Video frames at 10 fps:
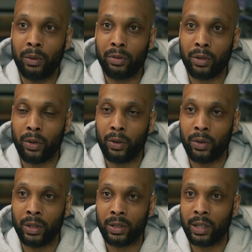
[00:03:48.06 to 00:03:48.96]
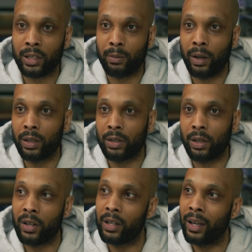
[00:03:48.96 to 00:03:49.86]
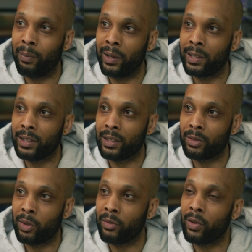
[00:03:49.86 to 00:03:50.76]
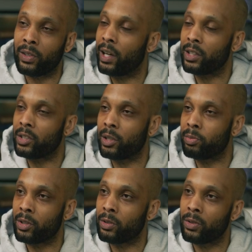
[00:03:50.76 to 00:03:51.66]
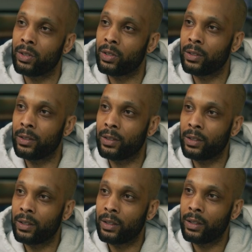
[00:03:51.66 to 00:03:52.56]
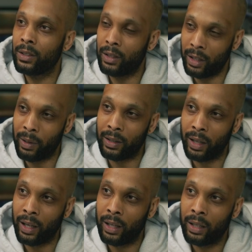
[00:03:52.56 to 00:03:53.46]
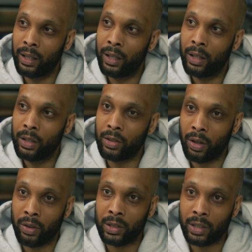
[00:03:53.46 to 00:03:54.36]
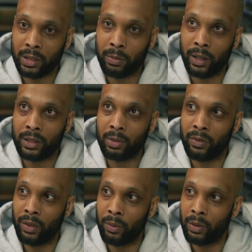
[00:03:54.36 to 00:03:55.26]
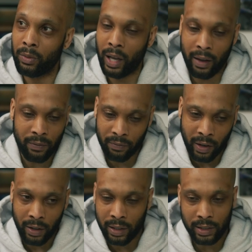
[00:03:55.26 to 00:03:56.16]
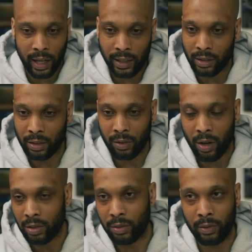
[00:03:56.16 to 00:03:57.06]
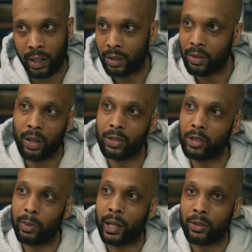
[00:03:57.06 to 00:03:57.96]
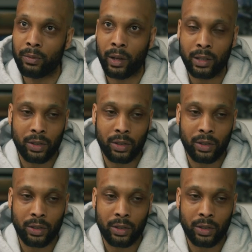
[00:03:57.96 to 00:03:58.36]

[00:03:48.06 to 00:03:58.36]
We've sold in six months, thirty-eight pieces, we've only had to ship two. Think about that. So in six months, we, we have various sizes across the range, across the spectrum, right?